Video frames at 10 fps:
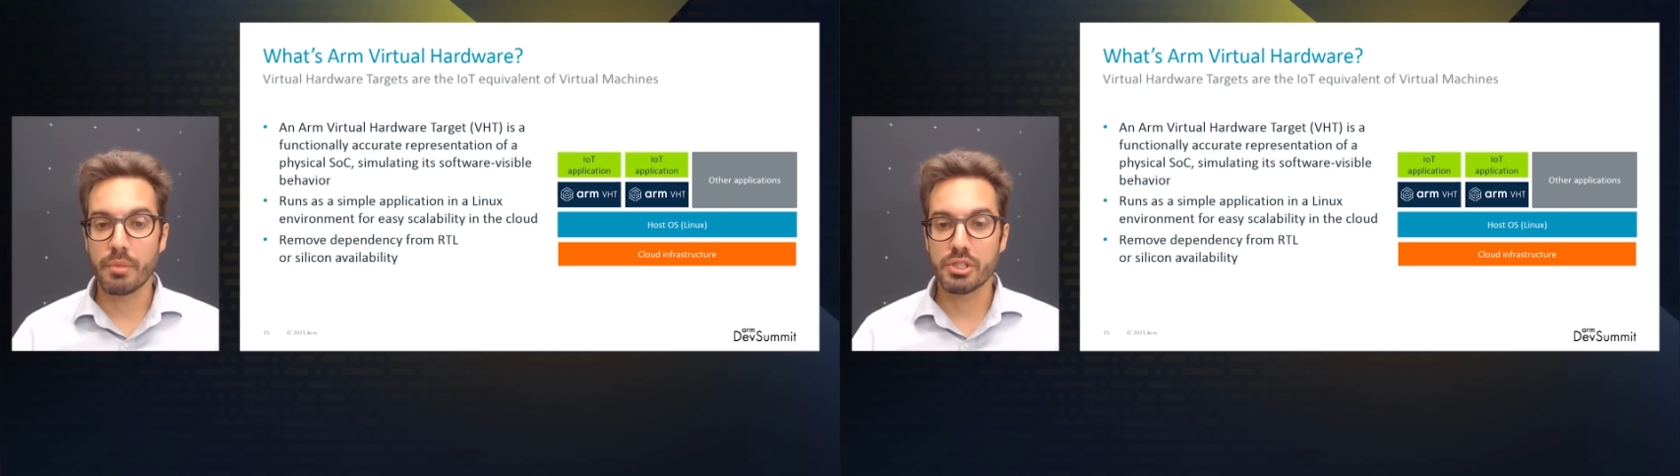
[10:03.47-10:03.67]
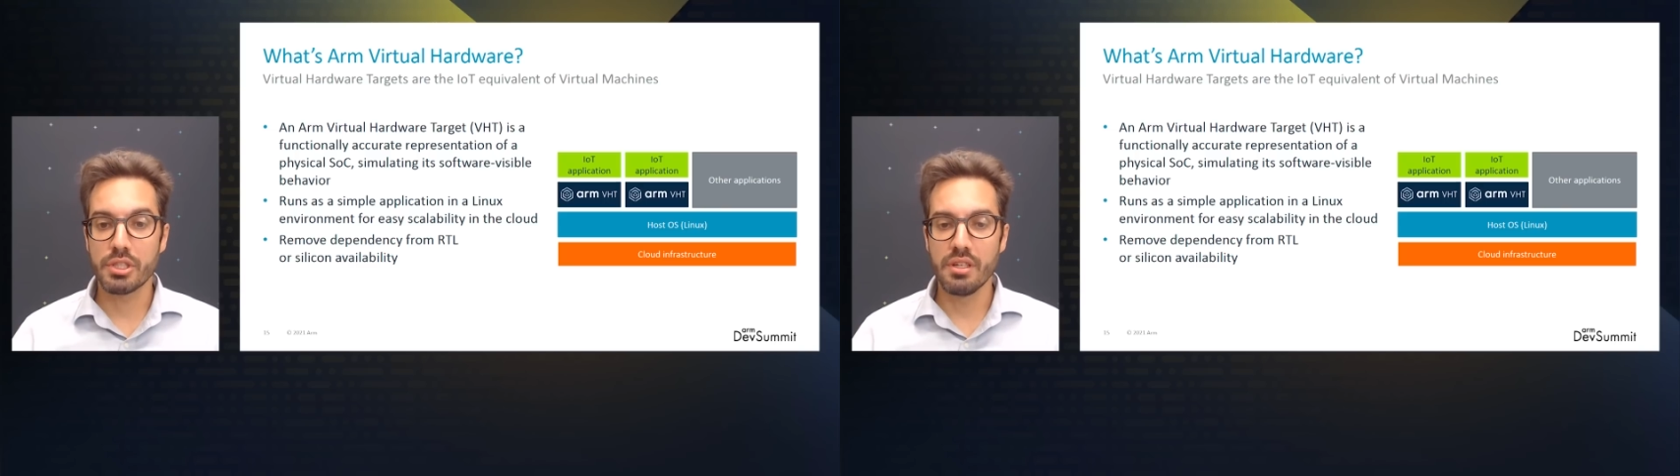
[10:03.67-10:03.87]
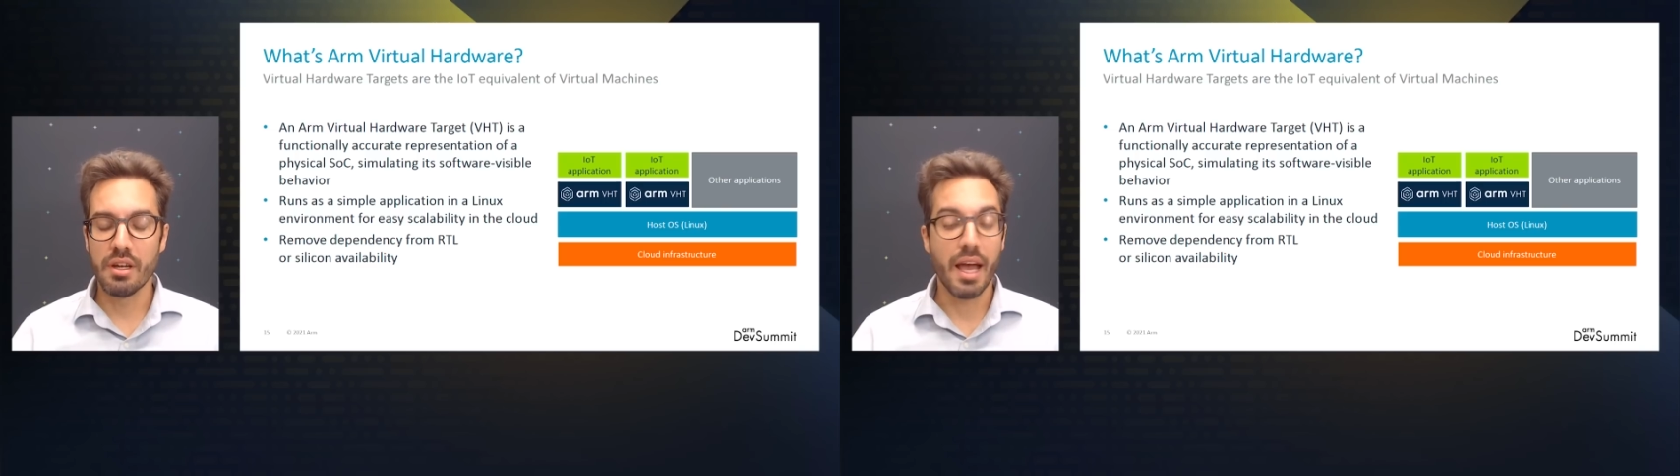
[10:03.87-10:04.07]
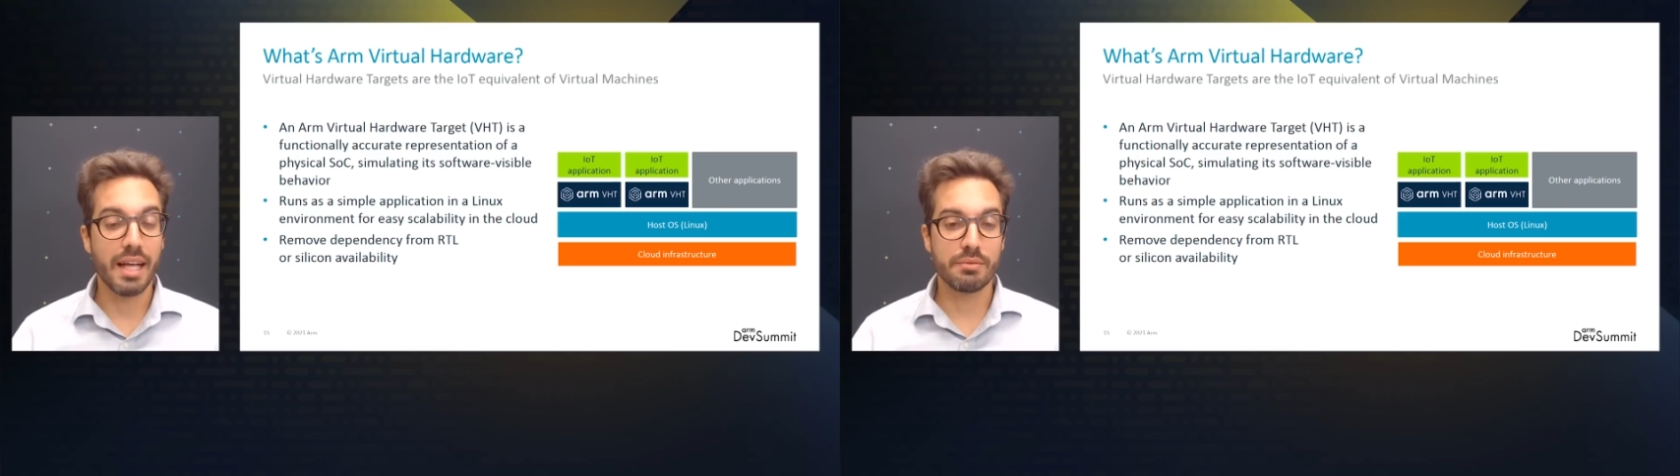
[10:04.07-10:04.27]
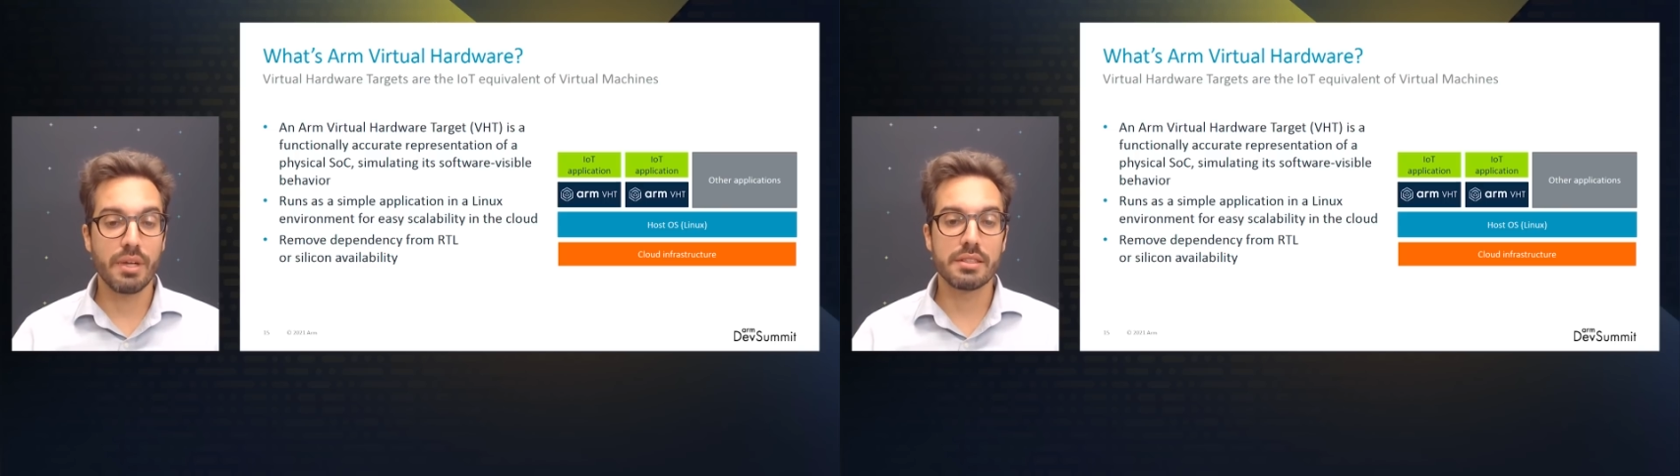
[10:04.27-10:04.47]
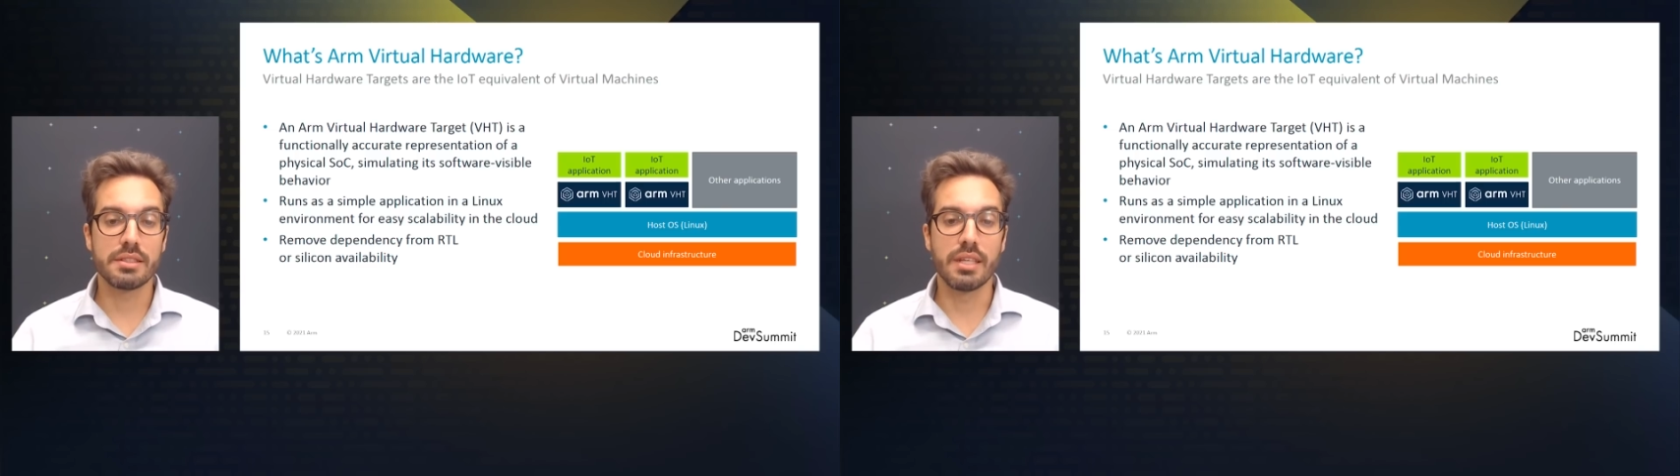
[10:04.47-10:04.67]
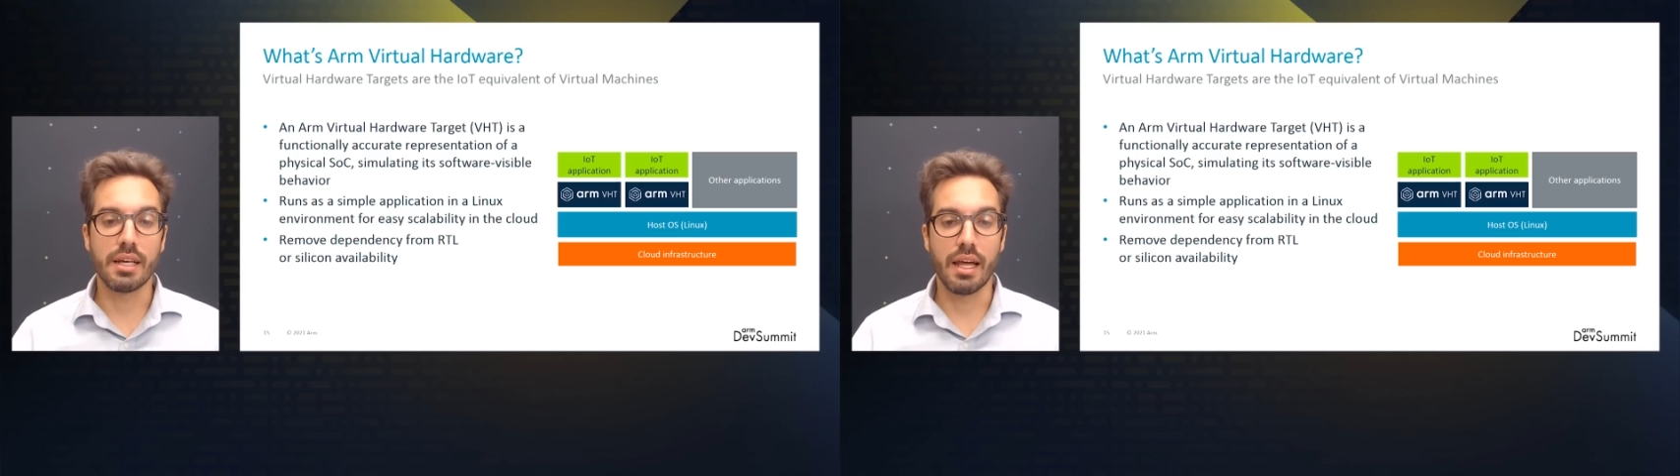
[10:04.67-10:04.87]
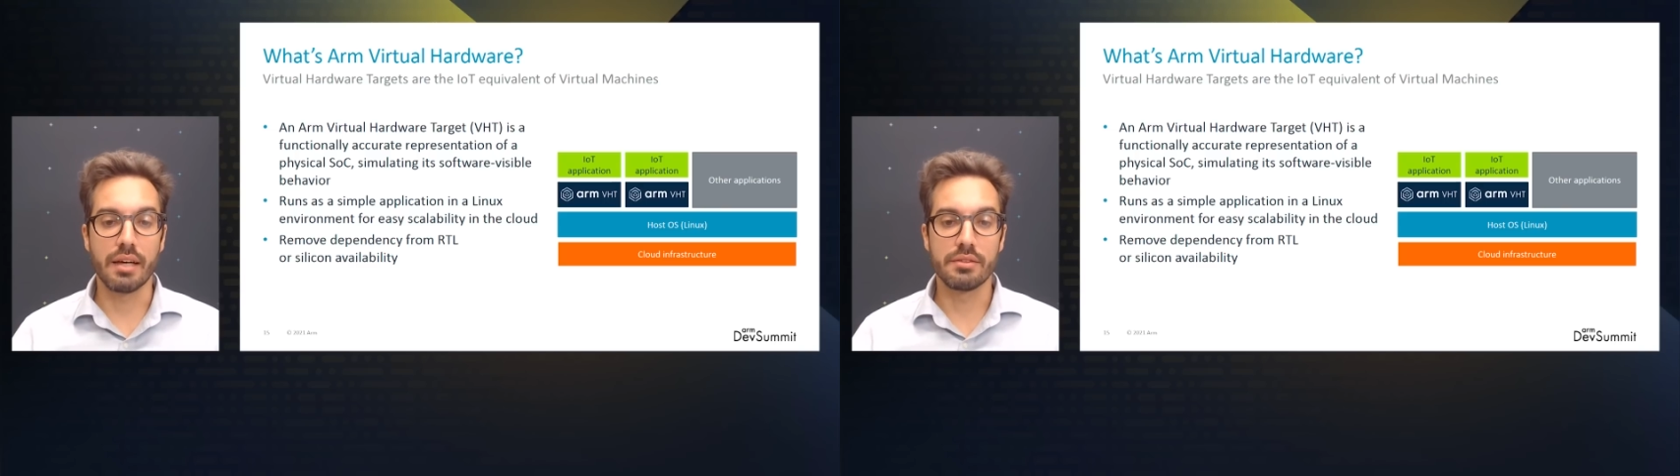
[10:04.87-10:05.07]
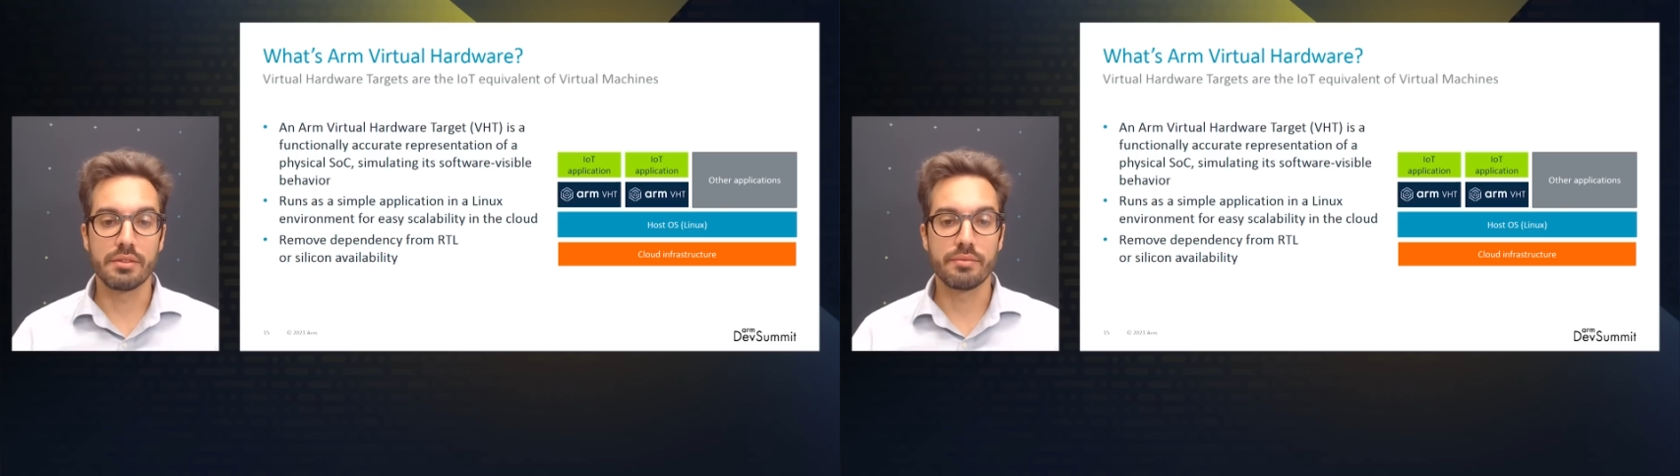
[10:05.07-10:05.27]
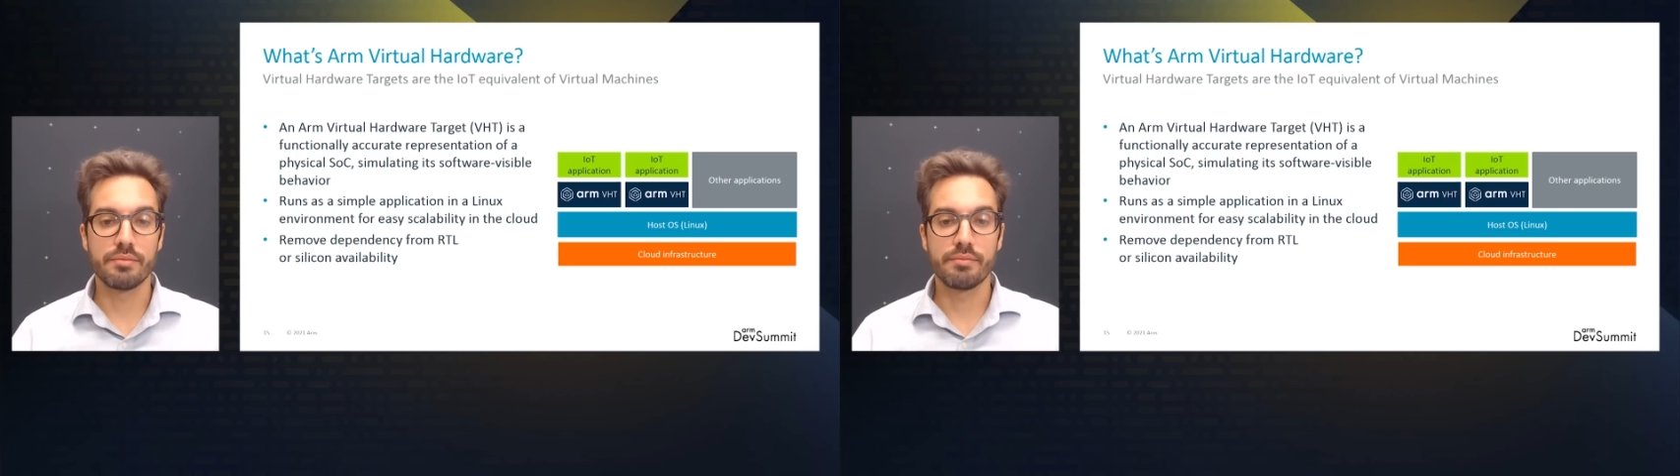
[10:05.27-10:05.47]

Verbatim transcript: machine as well as in the cloud.